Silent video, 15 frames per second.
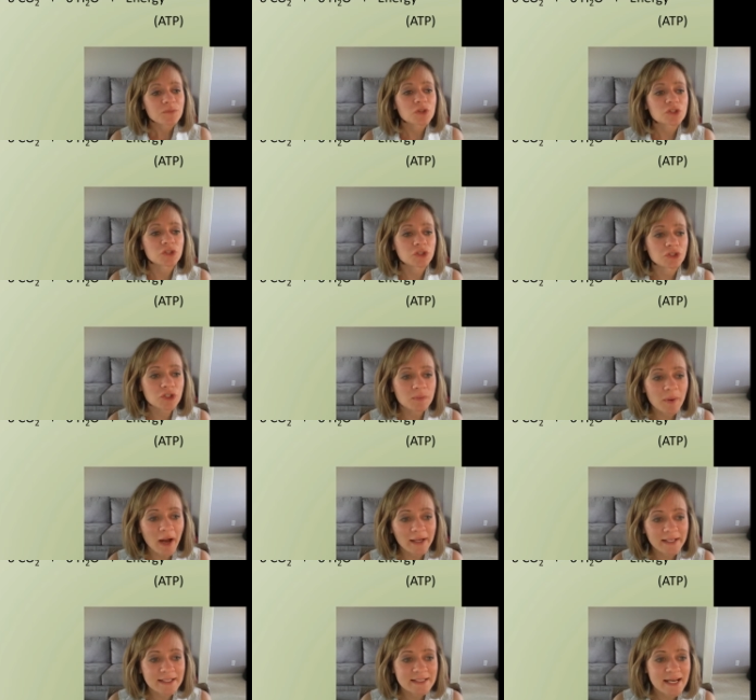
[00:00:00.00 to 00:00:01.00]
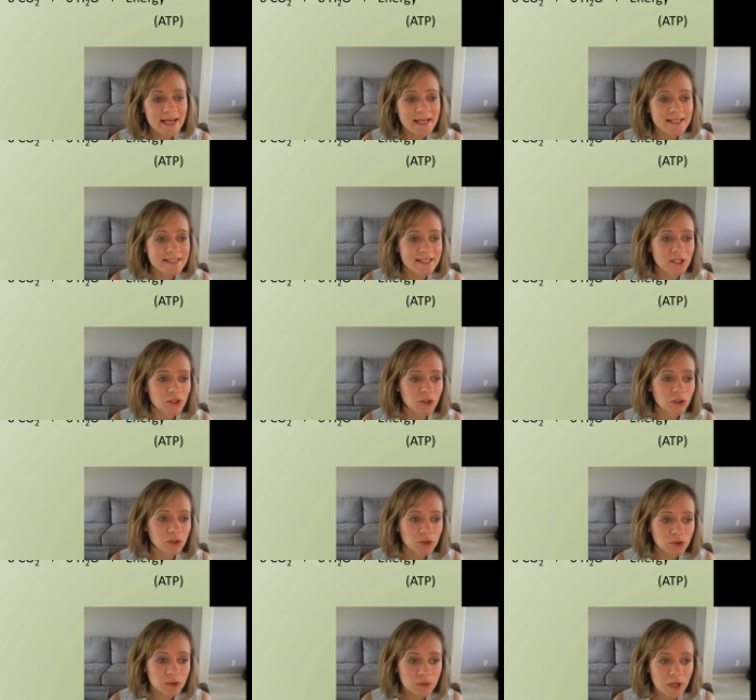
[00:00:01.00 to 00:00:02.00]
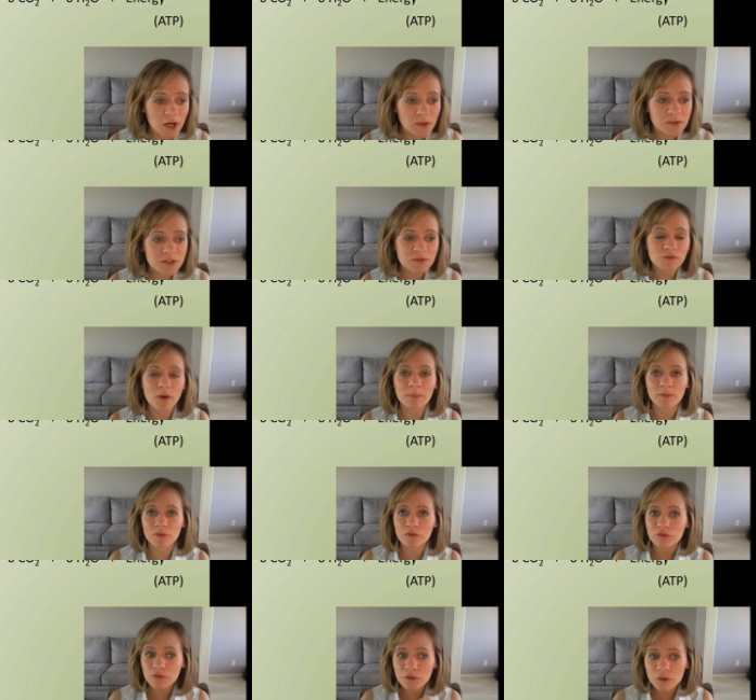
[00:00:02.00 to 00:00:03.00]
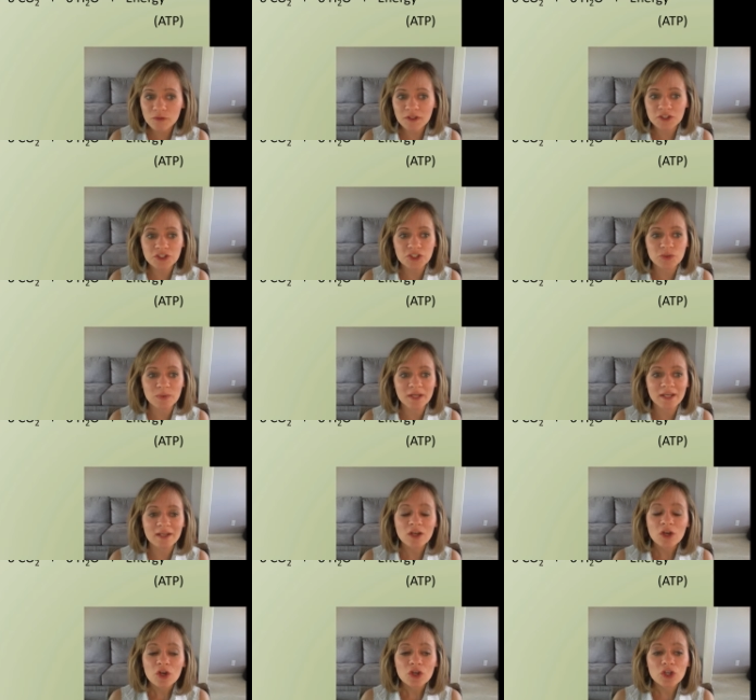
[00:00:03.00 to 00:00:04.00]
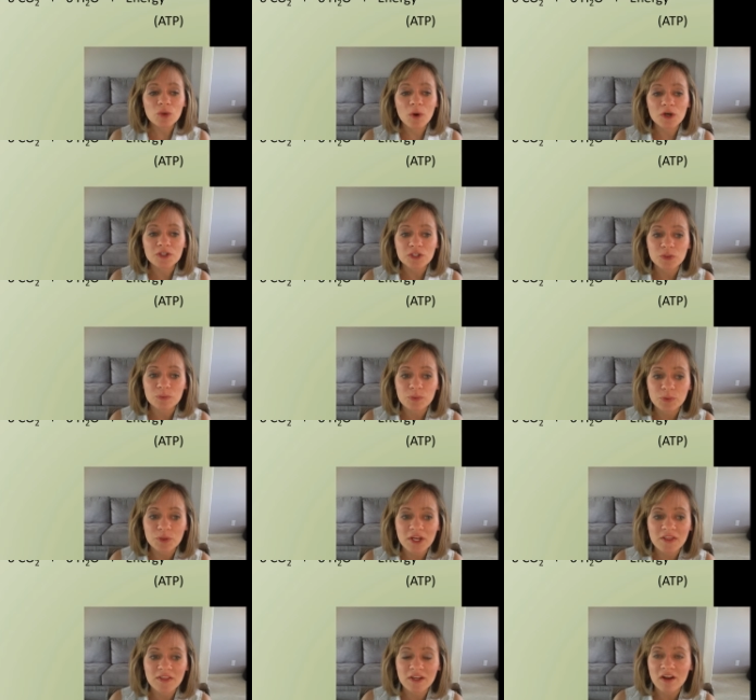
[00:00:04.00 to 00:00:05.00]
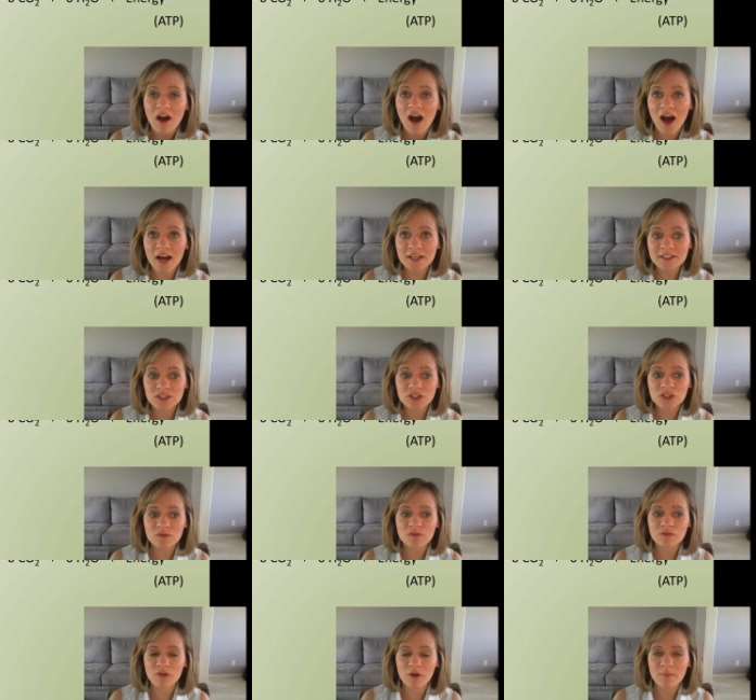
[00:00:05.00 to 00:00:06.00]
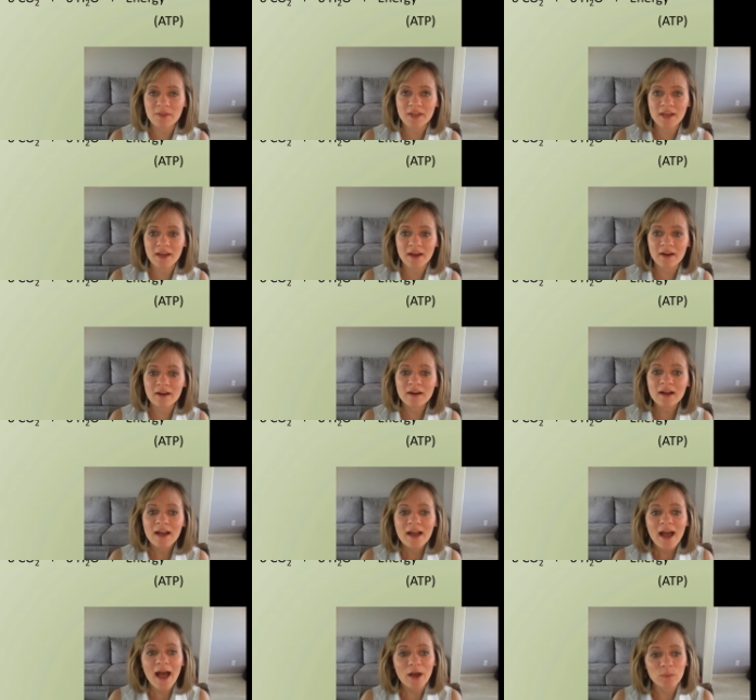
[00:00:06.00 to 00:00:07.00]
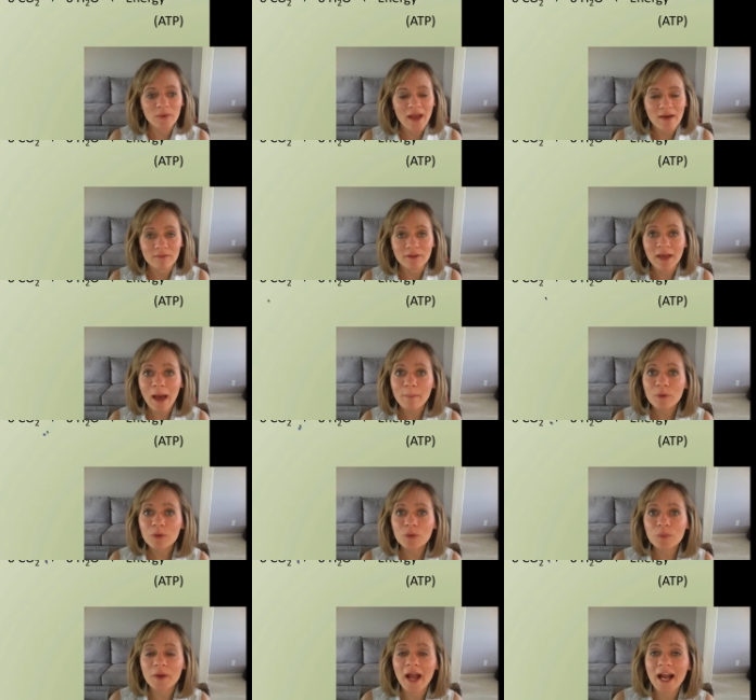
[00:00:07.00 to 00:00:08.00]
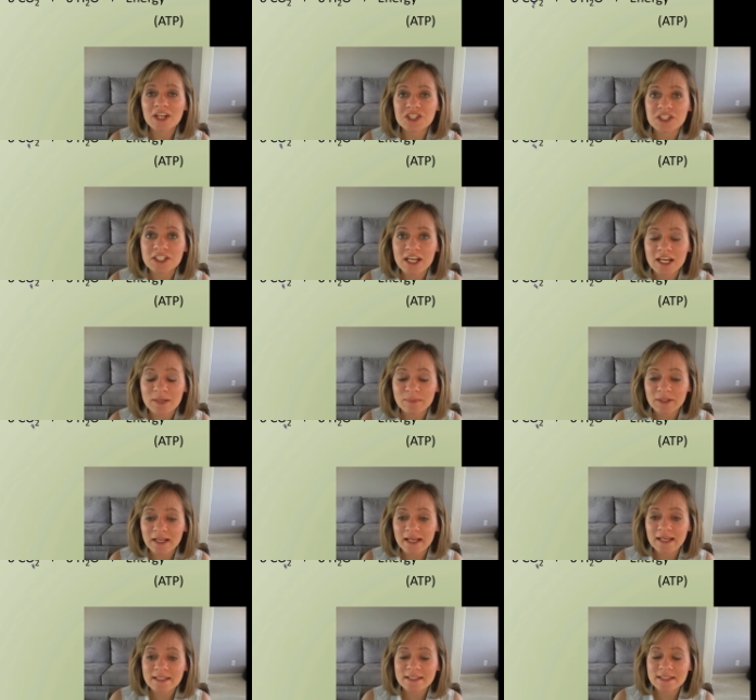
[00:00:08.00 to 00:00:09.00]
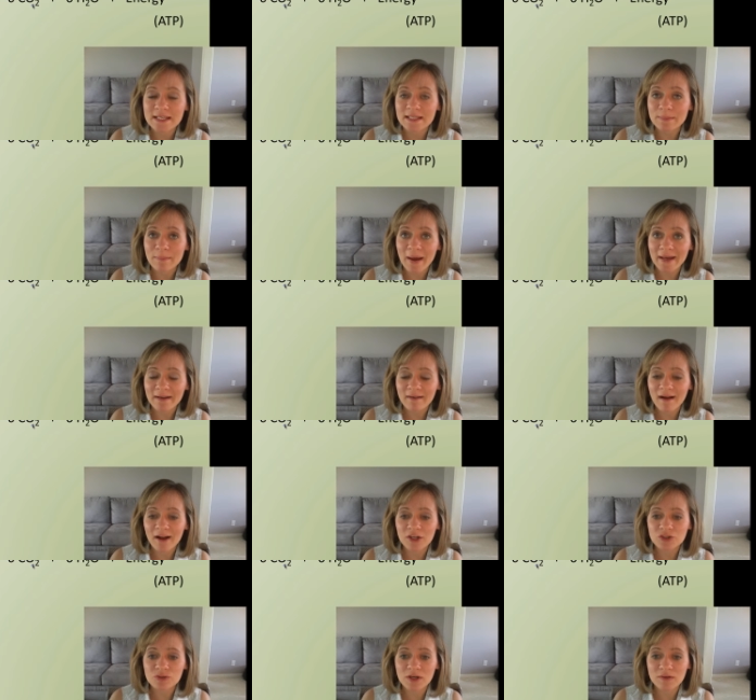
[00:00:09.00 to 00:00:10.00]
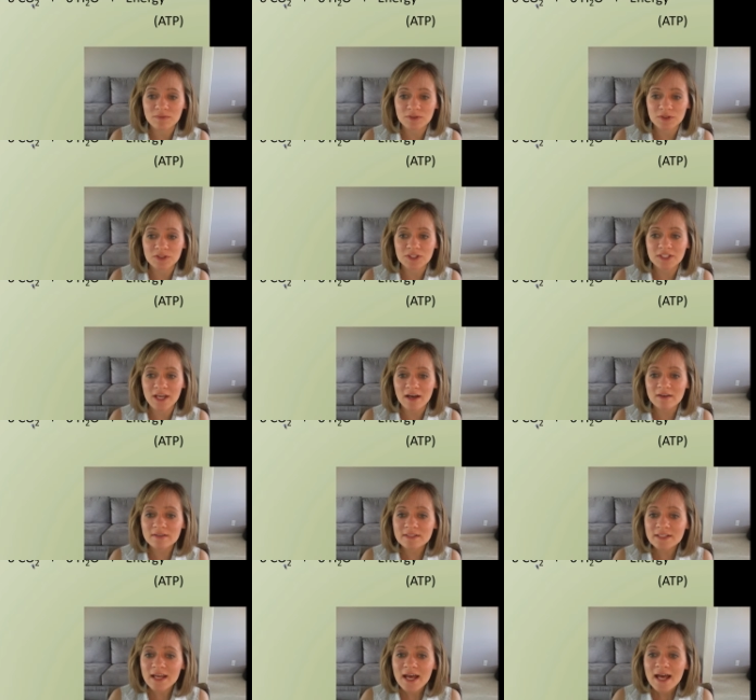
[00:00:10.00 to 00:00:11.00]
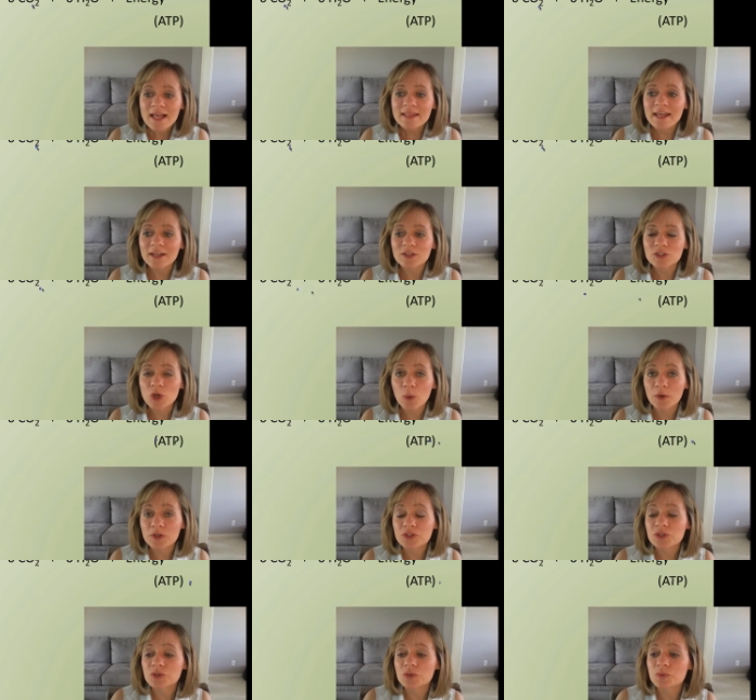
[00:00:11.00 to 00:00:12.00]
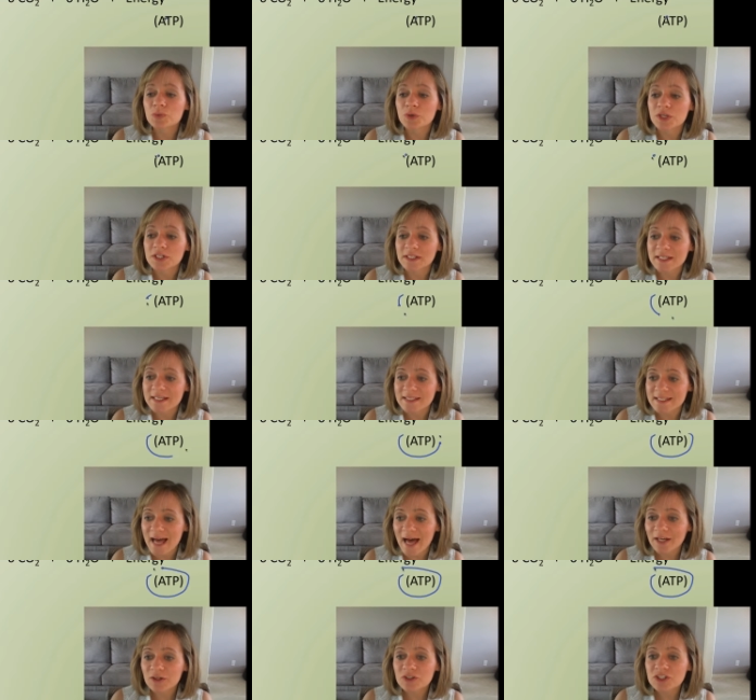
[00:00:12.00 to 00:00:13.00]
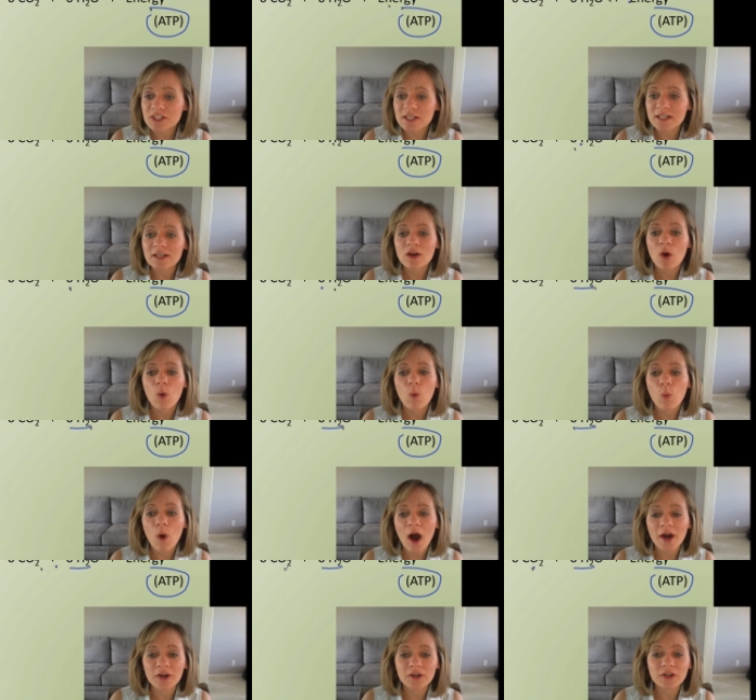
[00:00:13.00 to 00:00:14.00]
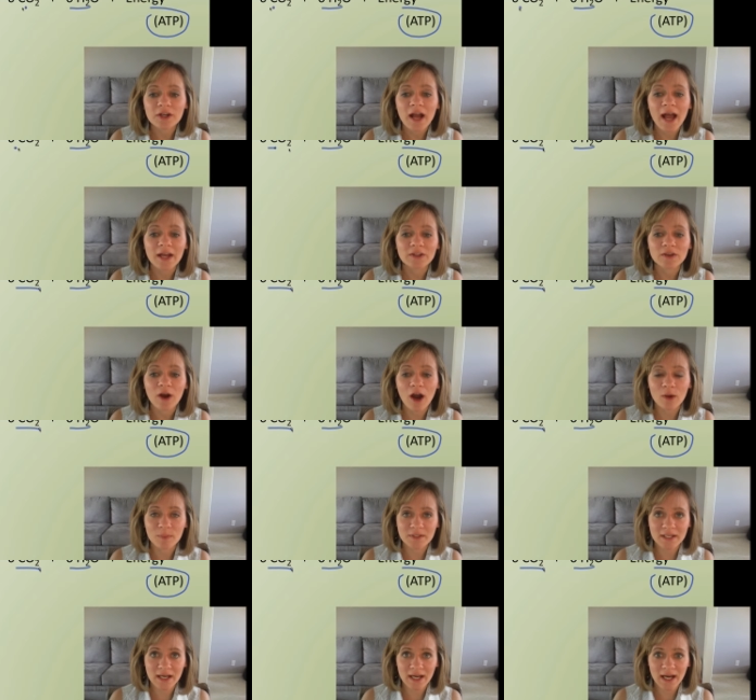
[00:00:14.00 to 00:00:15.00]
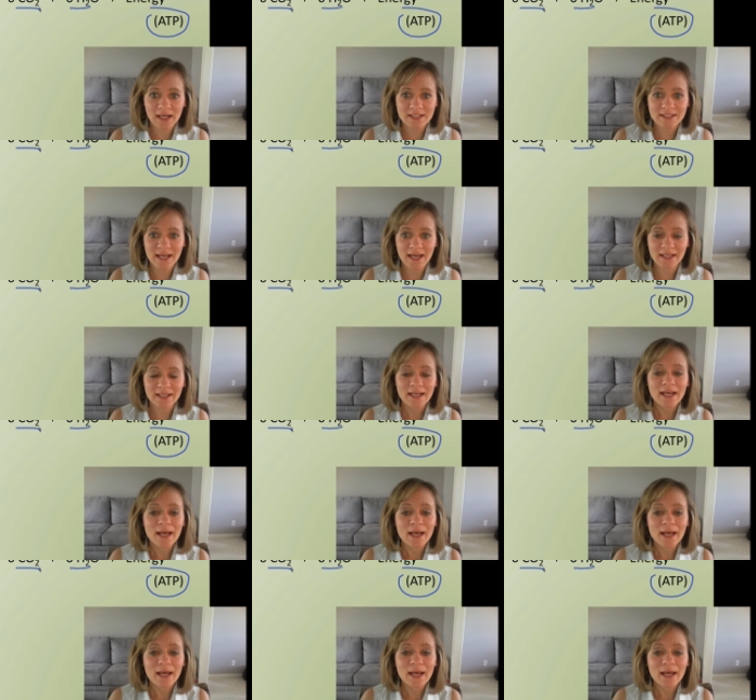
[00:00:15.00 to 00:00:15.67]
So your body takes in glucose from the food that you eat. You also breathe in oxygen from the air, and we have a chemical reaction take place in the mitochondria of your cells that is going to release energy, water, and carbon dioxide.